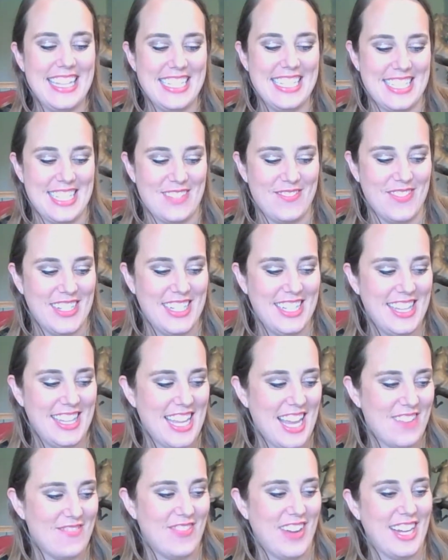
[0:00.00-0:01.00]
this month
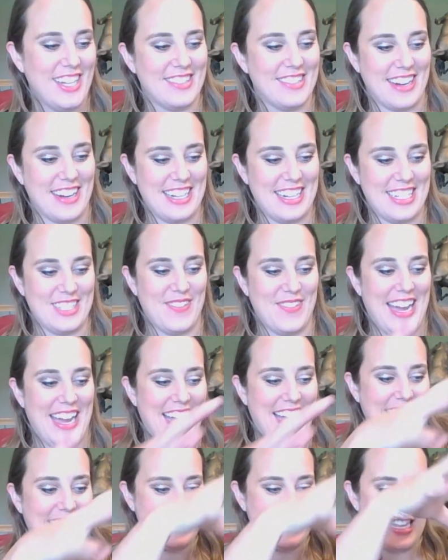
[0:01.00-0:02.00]
and my gratis
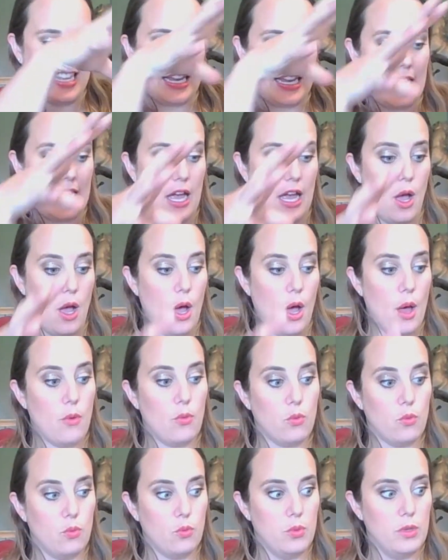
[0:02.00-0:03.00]
pile is like
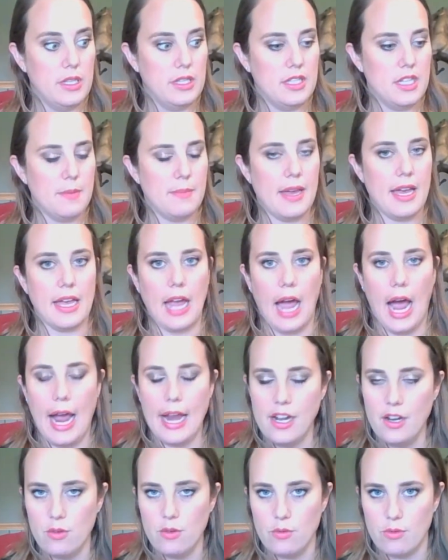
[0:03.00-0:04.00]
really big.
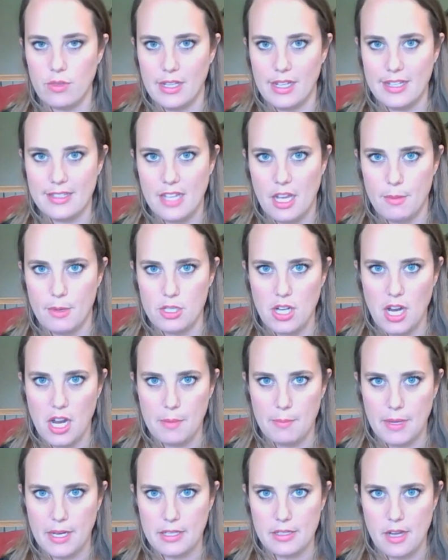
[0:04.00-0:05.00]
I didn't realize how much I
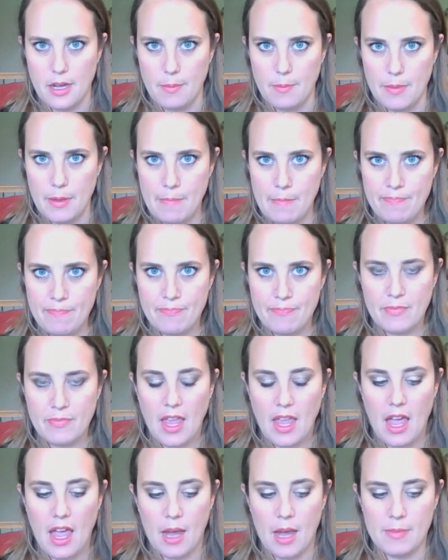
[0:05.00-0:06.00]
had picked up
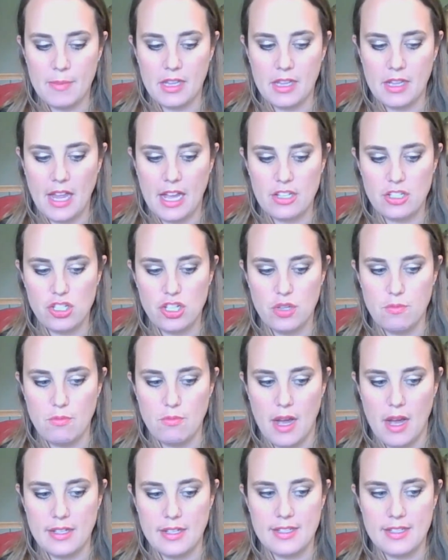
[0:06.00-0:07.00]
um, in the last two
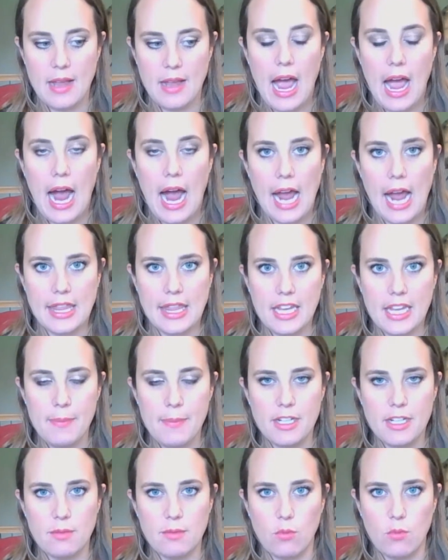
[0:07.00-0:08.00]
months. I think I
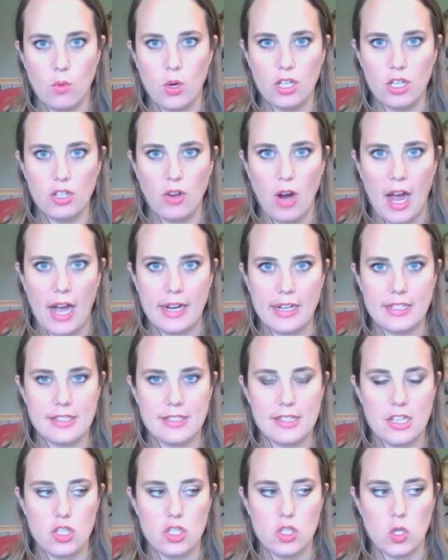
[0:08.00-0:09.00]
picked up more
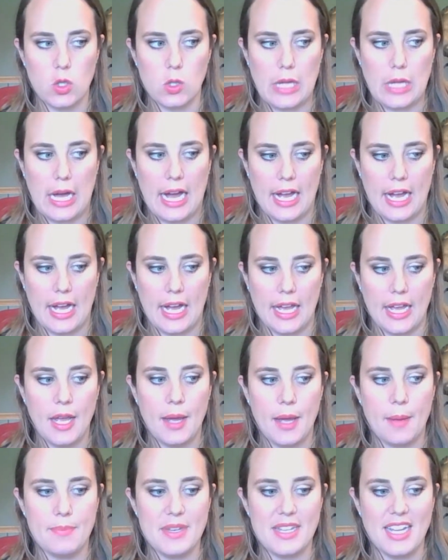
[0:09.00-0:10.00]
gratis in July
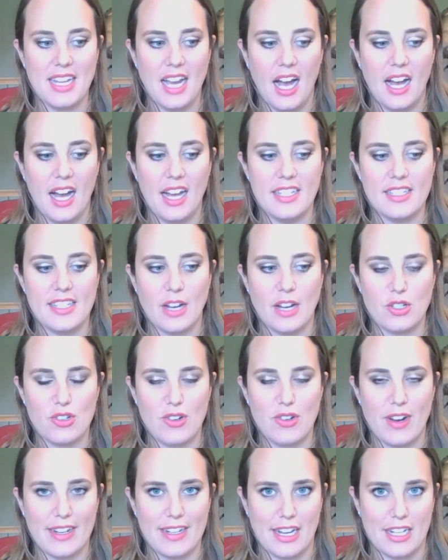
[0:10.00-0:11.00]
because I was
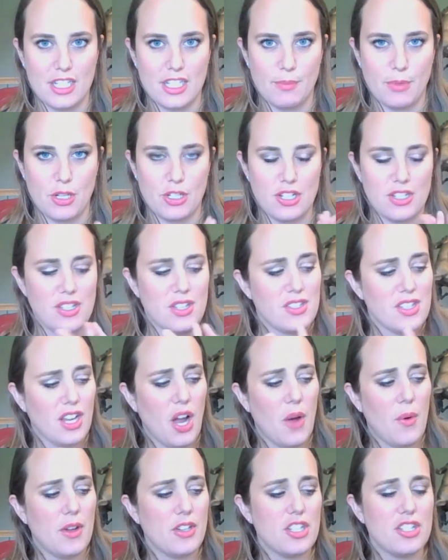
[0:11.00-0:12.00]
trying not to purchase. I was like,
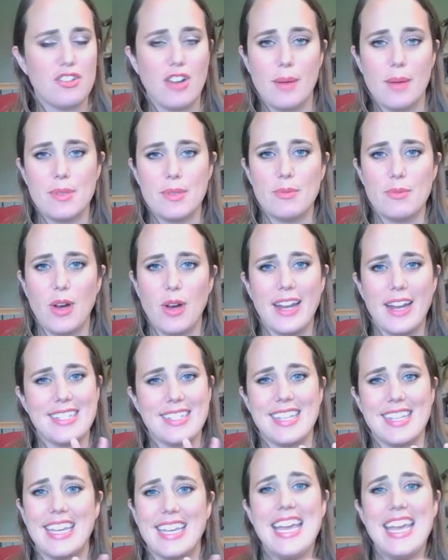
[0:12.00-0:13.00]
oh, I'll just grab some
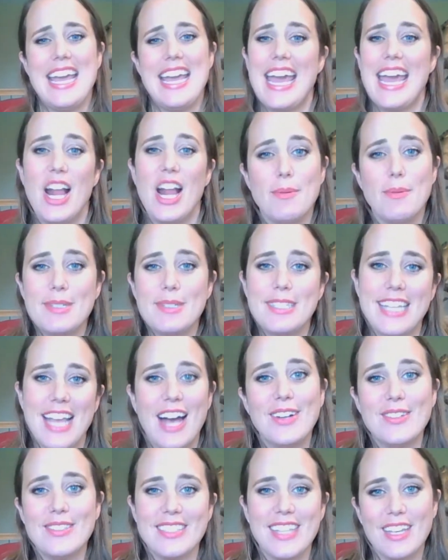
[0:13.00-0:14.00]
gratis. Like, it almost
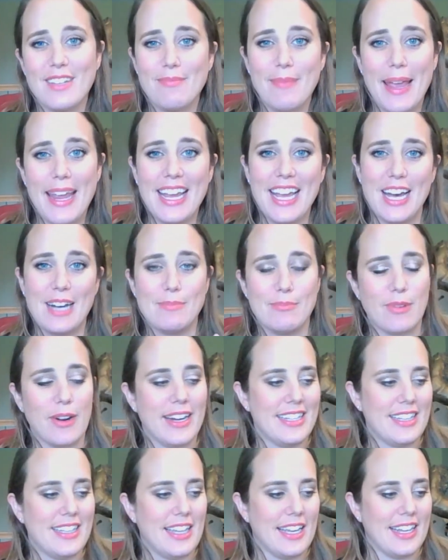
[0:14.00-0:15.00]
counts like makeup,
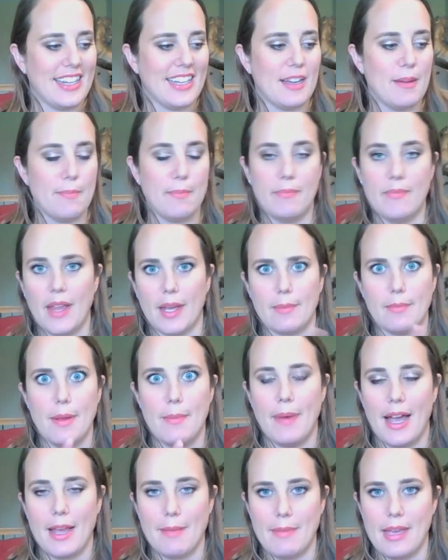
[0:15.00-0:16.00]
right? Like, like me
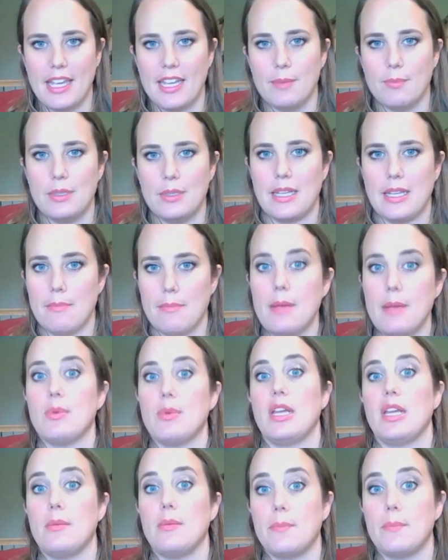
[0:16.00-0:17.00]
buying makeup with like me
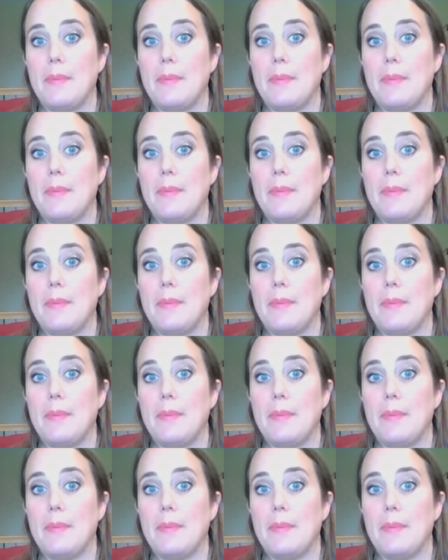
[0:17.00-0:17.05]
bringing